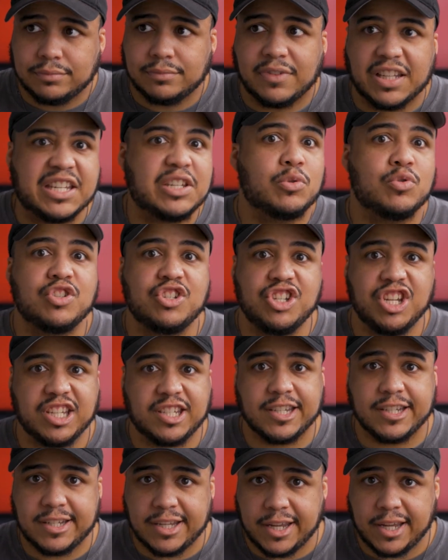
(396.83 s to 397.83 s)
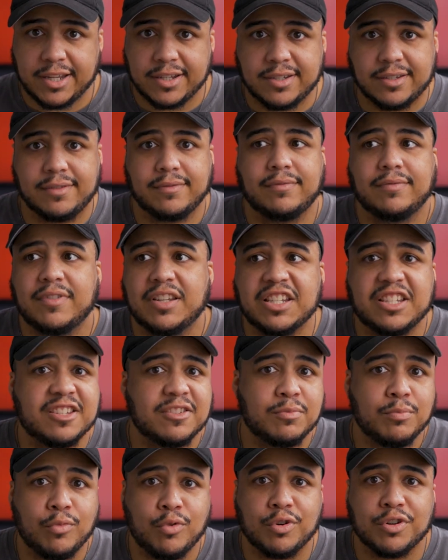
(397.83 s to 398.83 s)
this was just a test. This
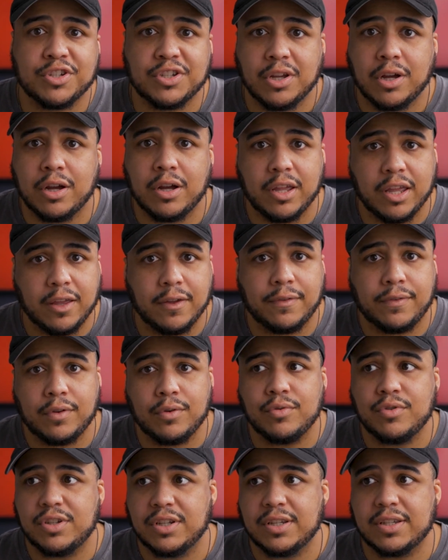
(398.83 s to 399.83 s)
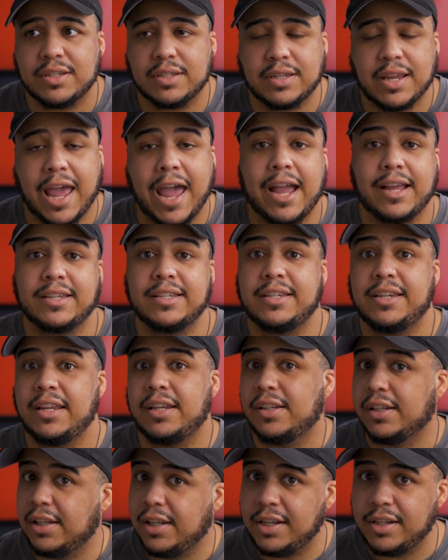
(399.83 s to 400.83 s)
is more so if you just
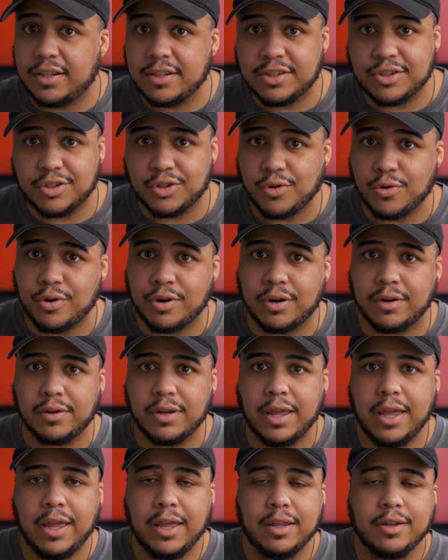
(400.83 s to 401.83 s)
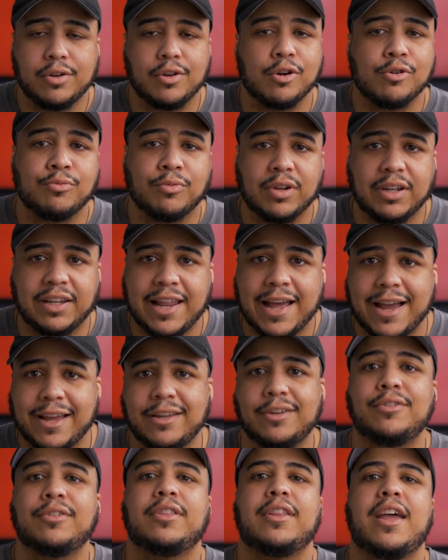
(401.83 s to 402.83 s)
accidentally distort, don't rely
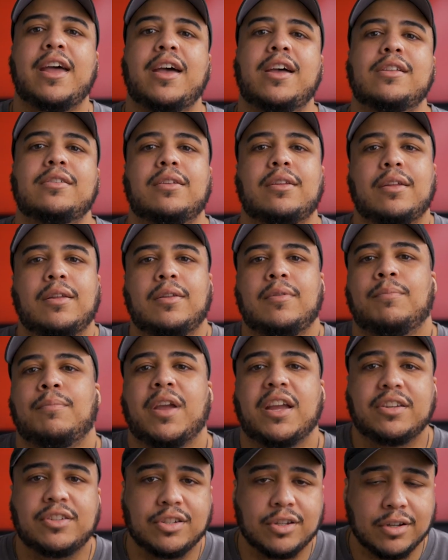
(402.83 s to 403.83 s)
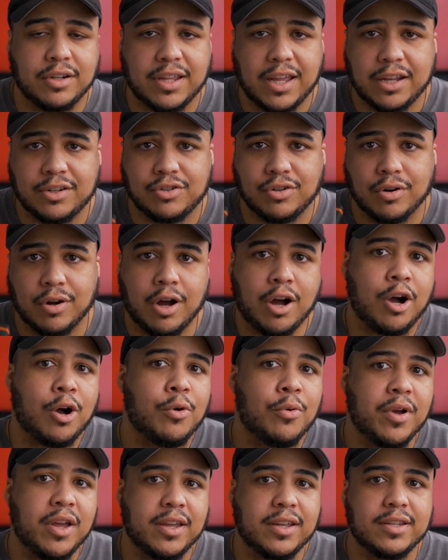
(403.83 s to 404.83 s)
on that. Make sure that you're
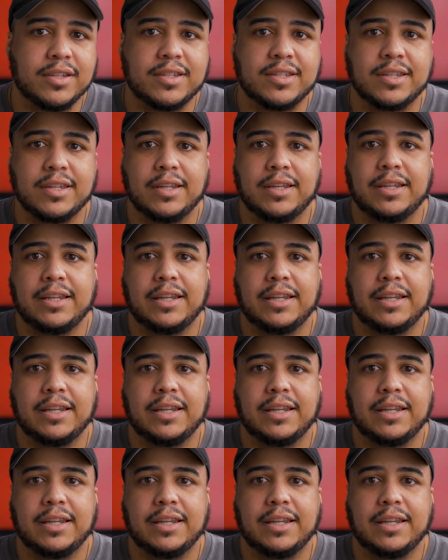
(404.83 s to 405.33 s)
always